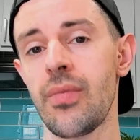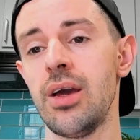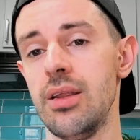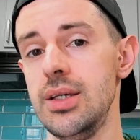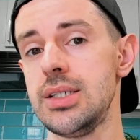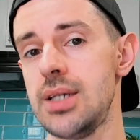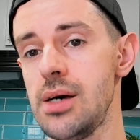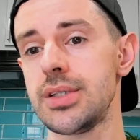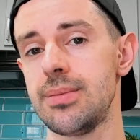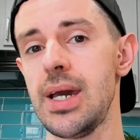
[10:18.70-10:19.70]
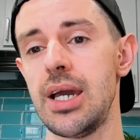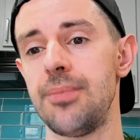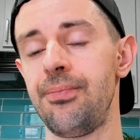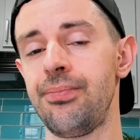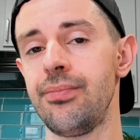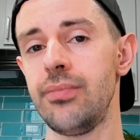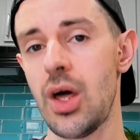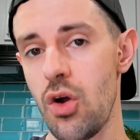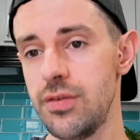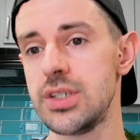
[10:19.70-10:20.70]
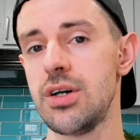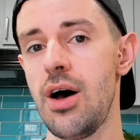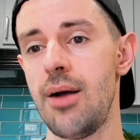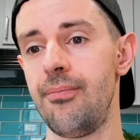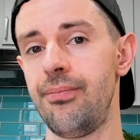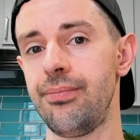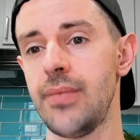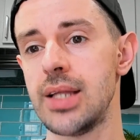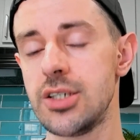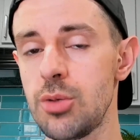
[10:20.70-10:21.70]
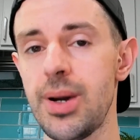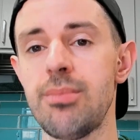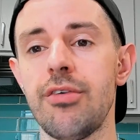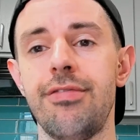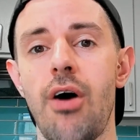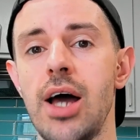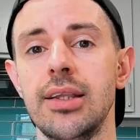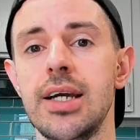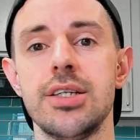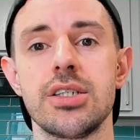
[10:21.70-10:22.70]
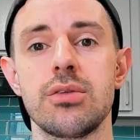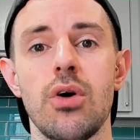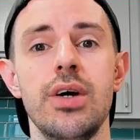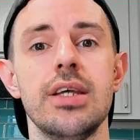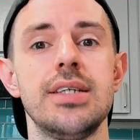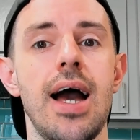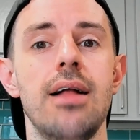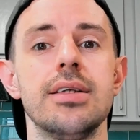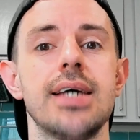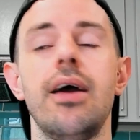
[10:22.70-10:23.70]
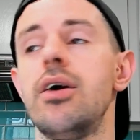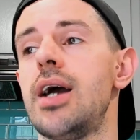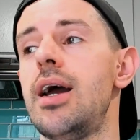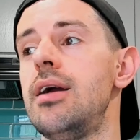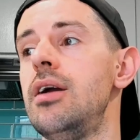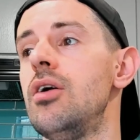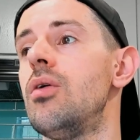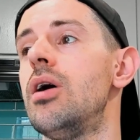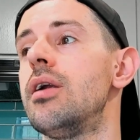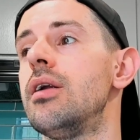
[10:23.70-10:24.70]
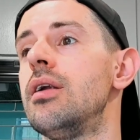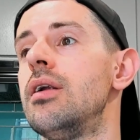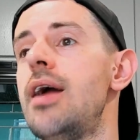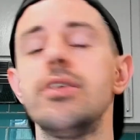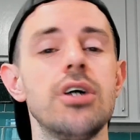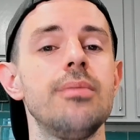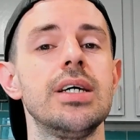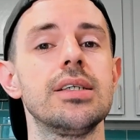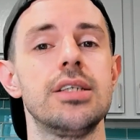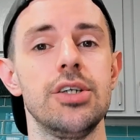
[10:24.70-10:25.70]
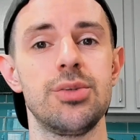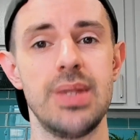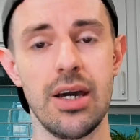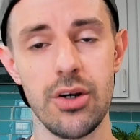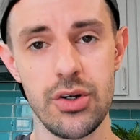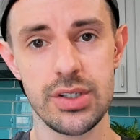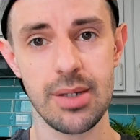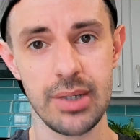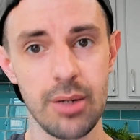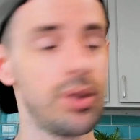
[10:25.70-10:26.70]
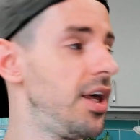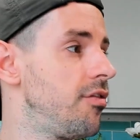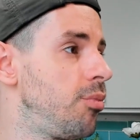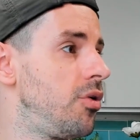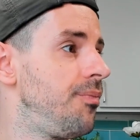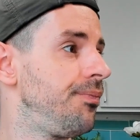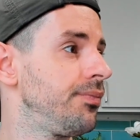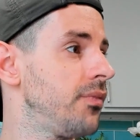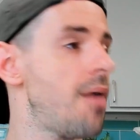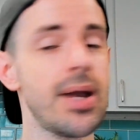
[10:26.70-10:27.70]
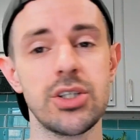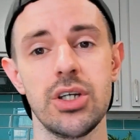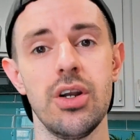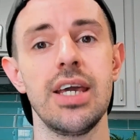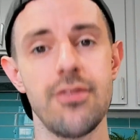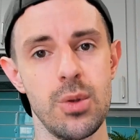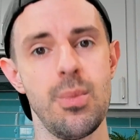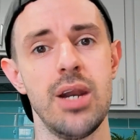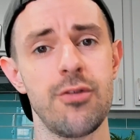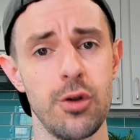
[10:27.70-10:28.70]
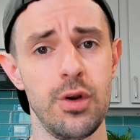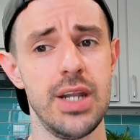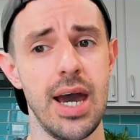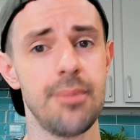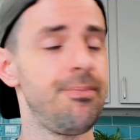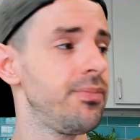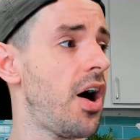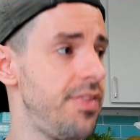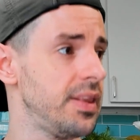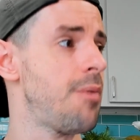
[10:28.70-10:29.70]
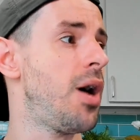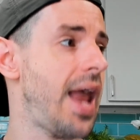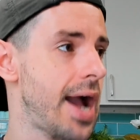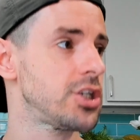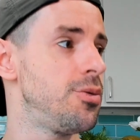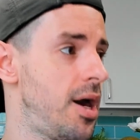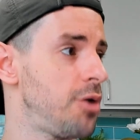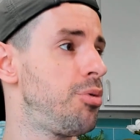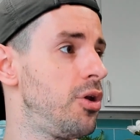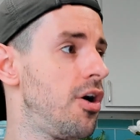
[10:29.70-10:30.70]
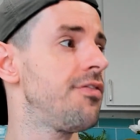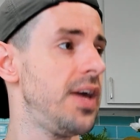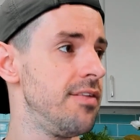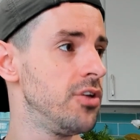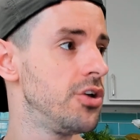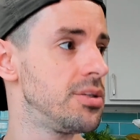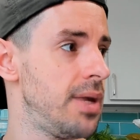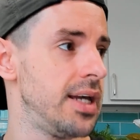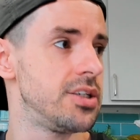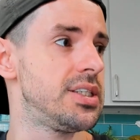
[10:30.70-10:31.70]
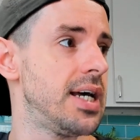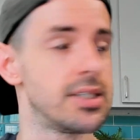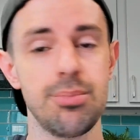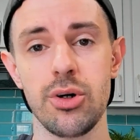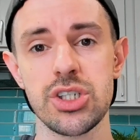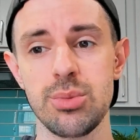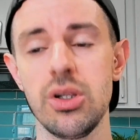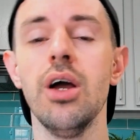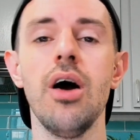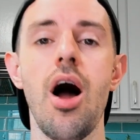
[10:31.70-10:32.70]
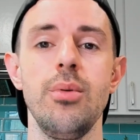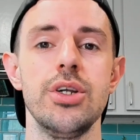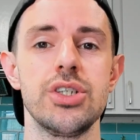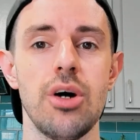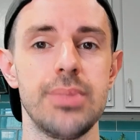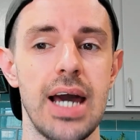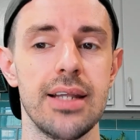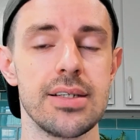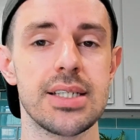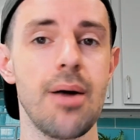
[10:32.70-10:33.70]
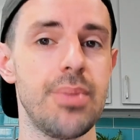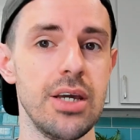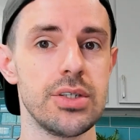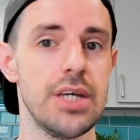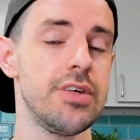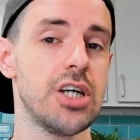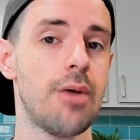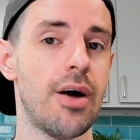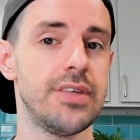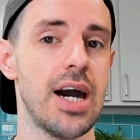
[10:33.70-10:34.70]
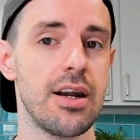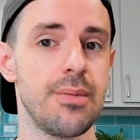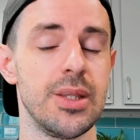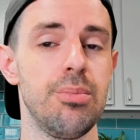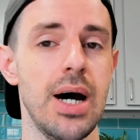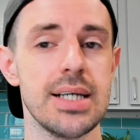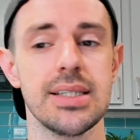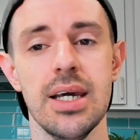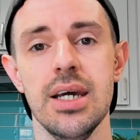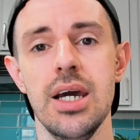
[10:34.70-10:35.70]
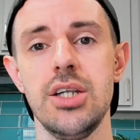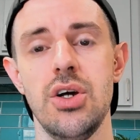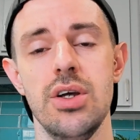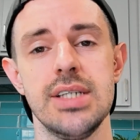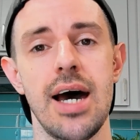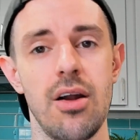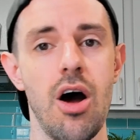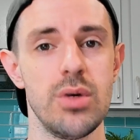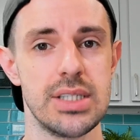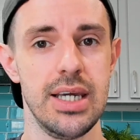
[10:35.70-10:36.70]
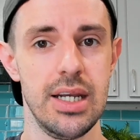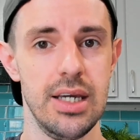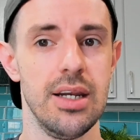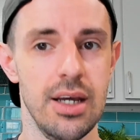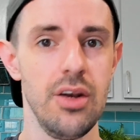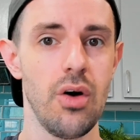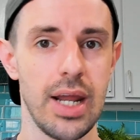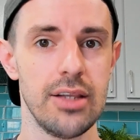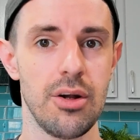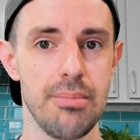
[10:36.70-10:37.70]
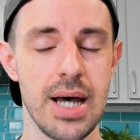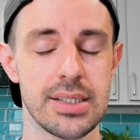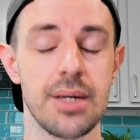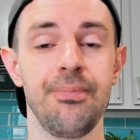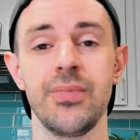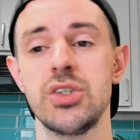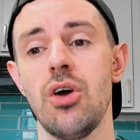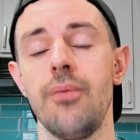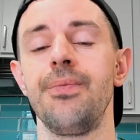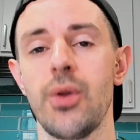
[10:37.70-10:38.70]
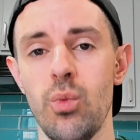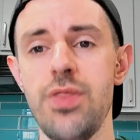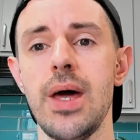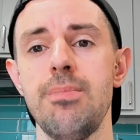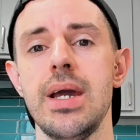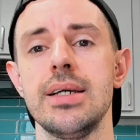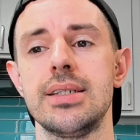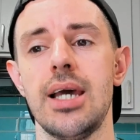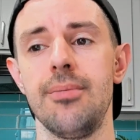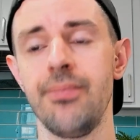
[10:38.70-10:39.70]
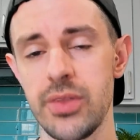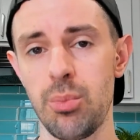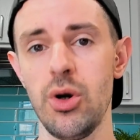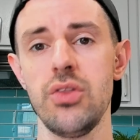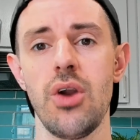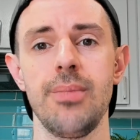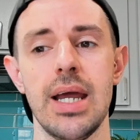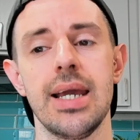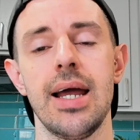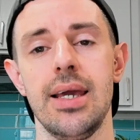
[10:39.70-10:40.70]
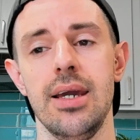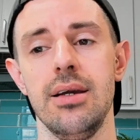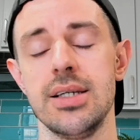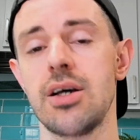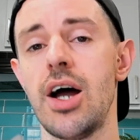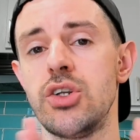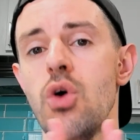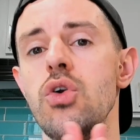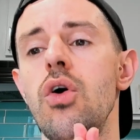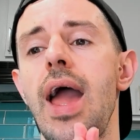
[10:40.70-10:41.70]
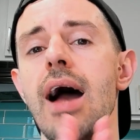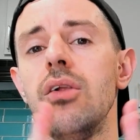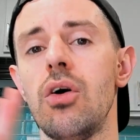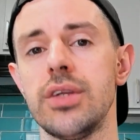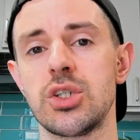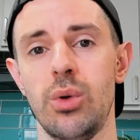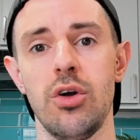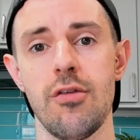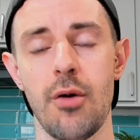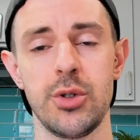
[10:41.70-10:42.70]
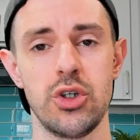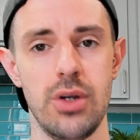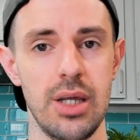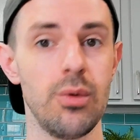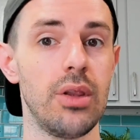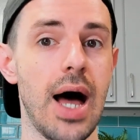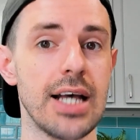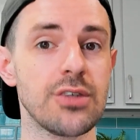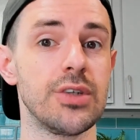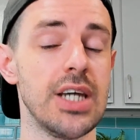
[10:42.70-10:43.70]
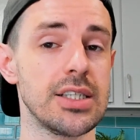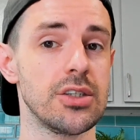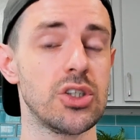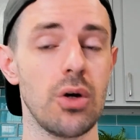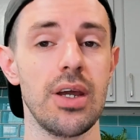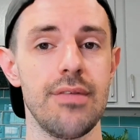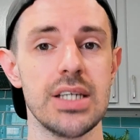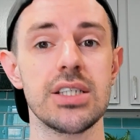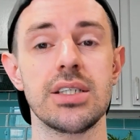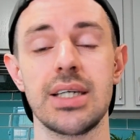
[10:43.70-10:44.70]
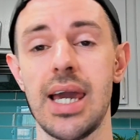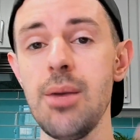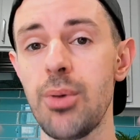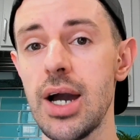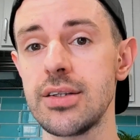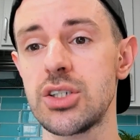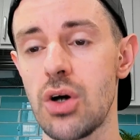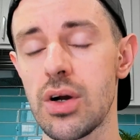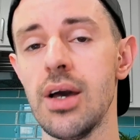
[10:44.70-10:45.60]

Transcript: This tells me that over time, until people finally just throw in the towel and say, okay, you know what? Every time Tesla tells me they're going to do something unbelievable, I'm actually going to give them the benefit of the doubt. I think they might actually be able to pull it off, even though to me it just sounds impossible. I'm going to stop doubting this company because every time I've doubted them in the past, it turns out I was the idiot, not Elon Musk. So with that being said, the point that I'm getting at here is I don't know how long this window of opportunity will last for Tesla stock investors to keep buying the stock